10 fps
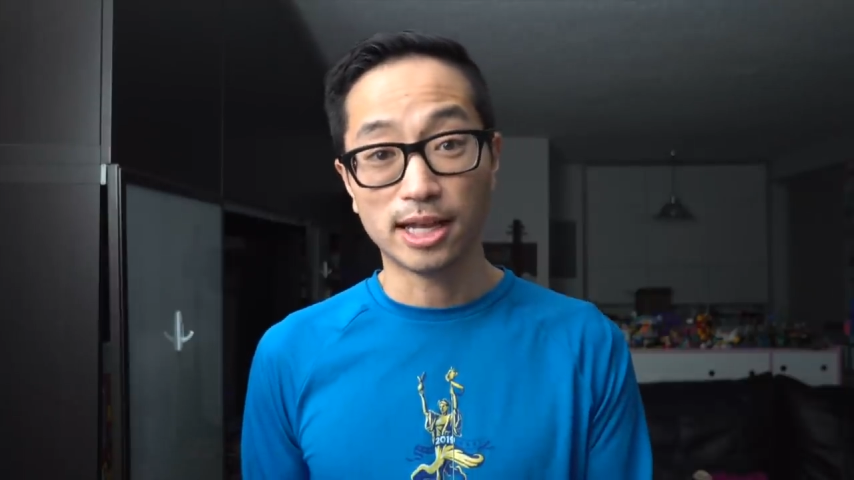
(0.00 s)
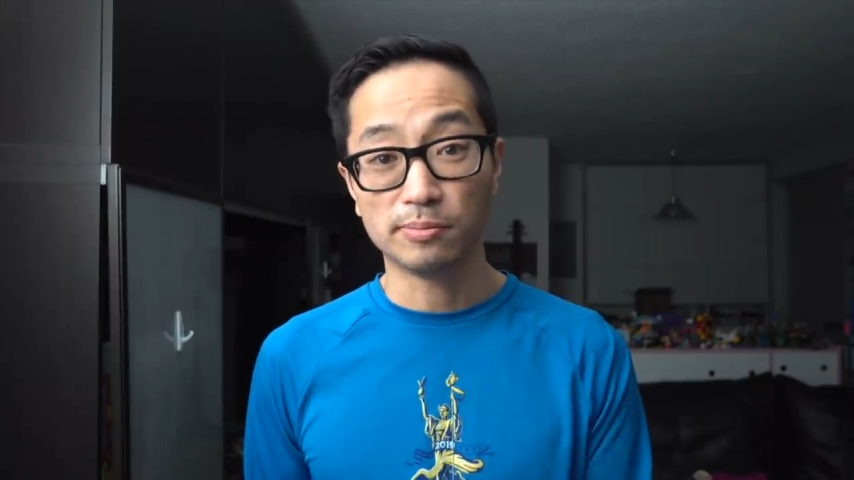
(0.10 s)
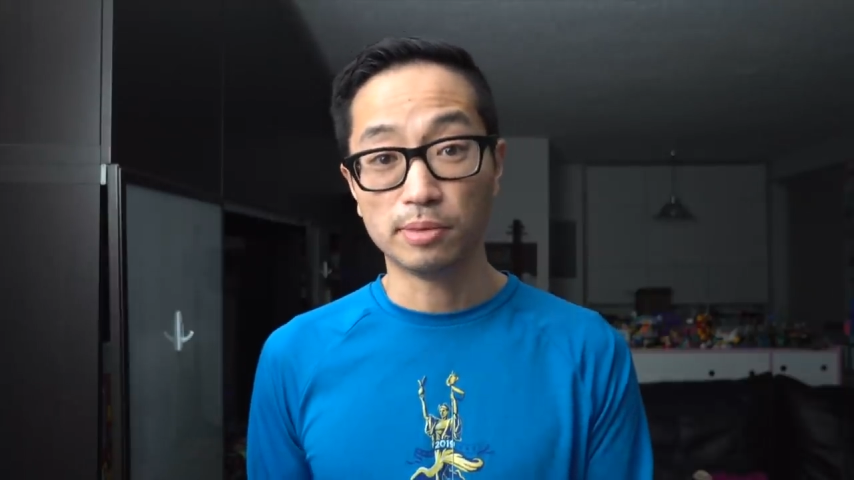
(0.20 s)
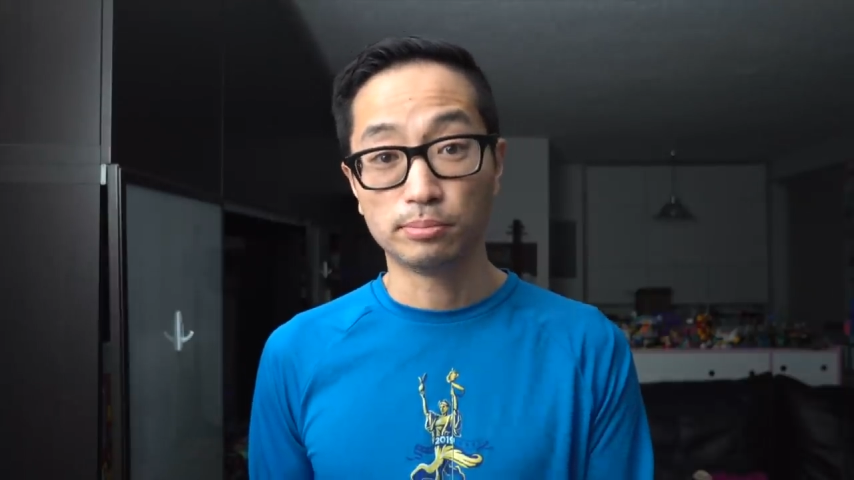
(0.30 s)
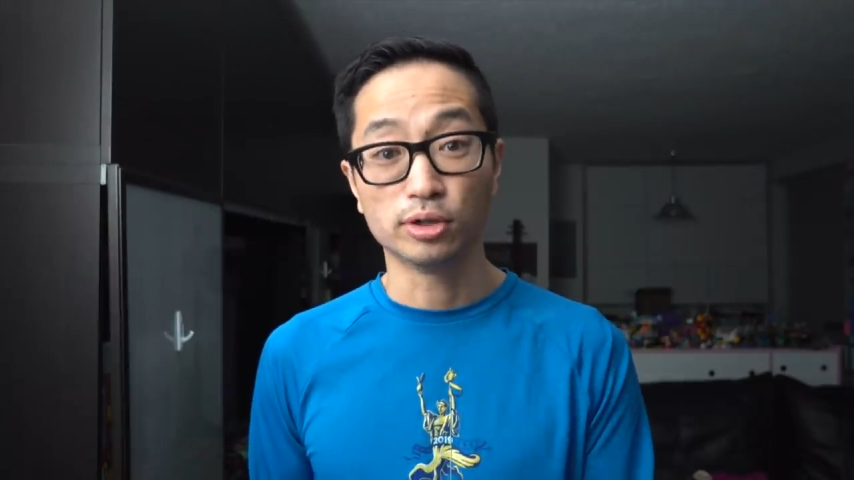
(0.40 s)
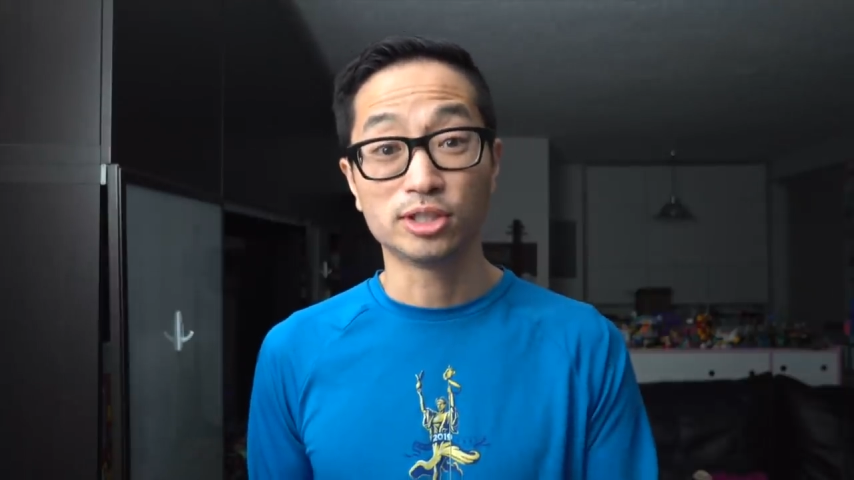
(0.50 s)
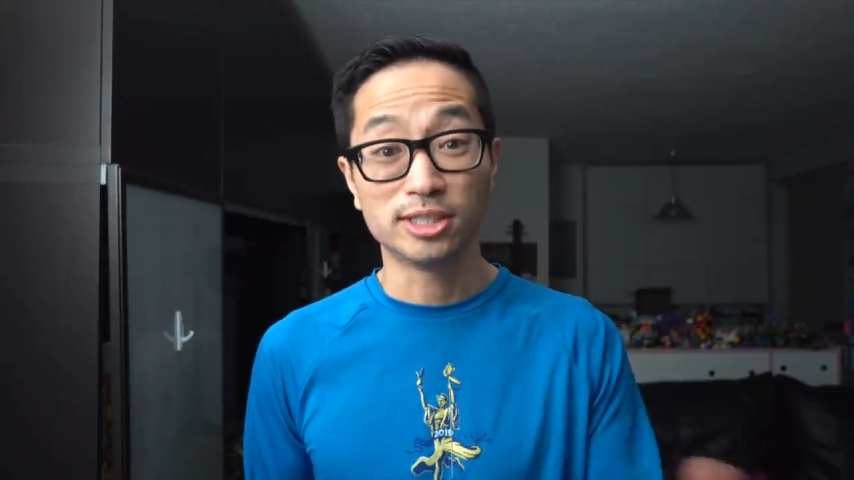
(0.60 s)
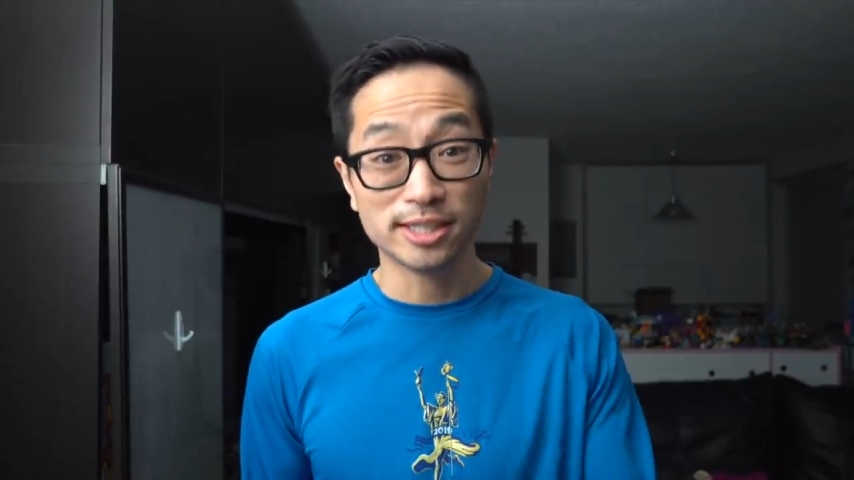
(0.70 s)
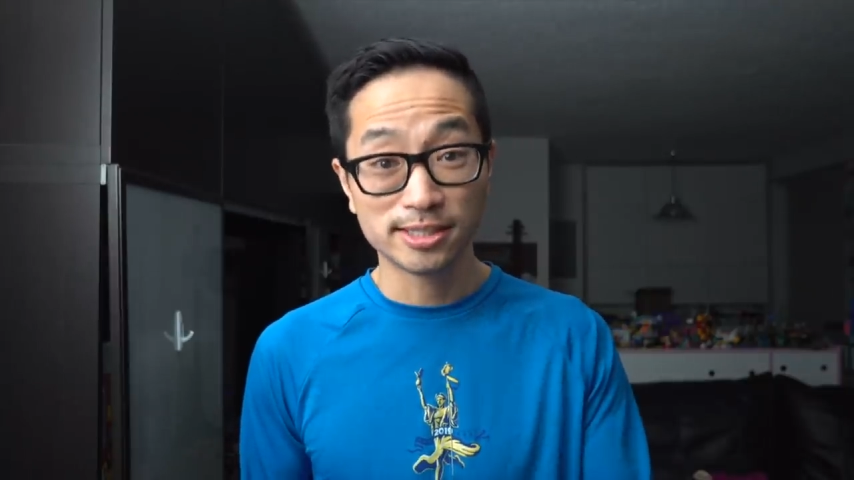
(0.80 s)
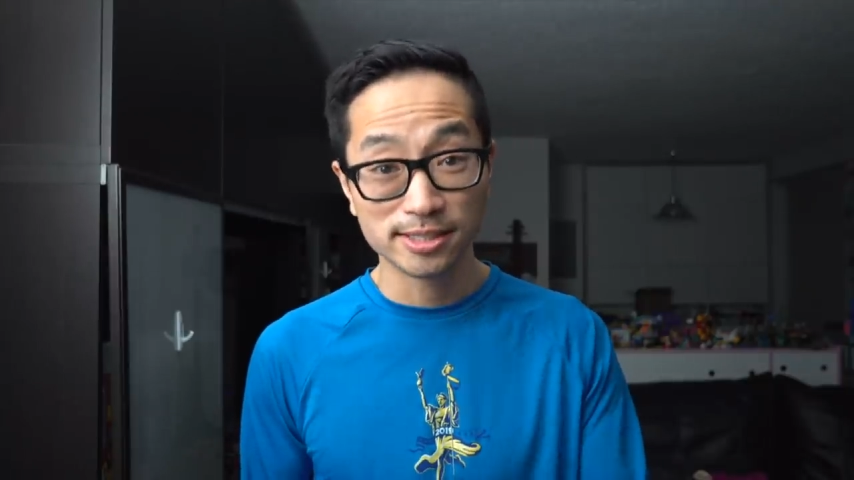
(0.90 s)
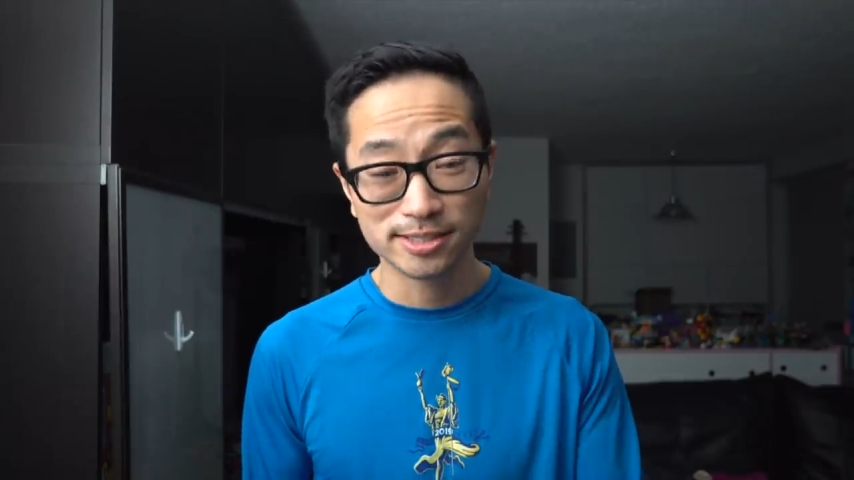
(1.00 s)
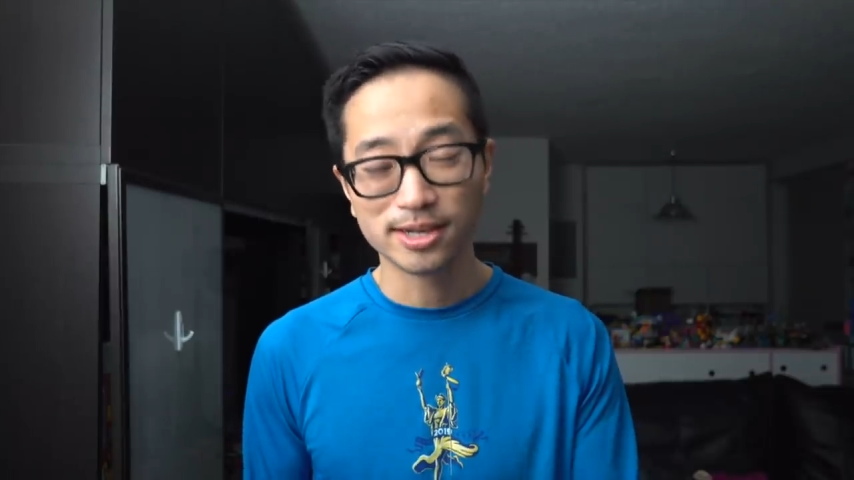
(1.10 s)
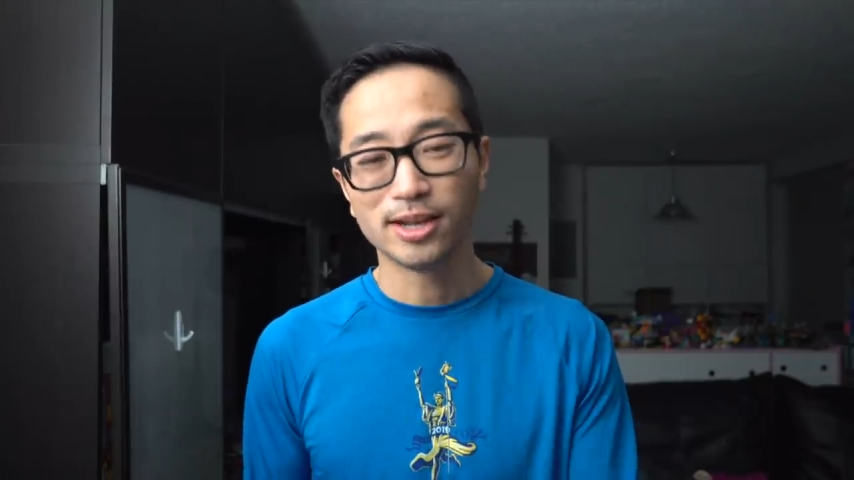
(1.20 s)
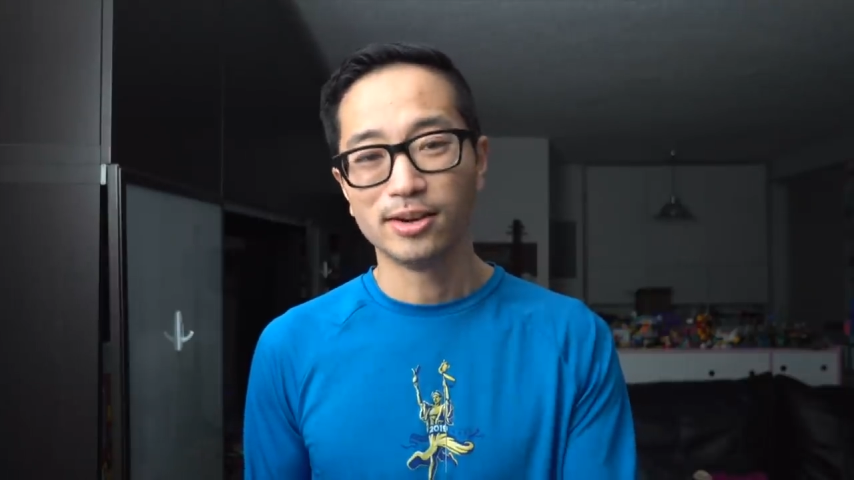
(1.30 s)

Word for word: help them push distance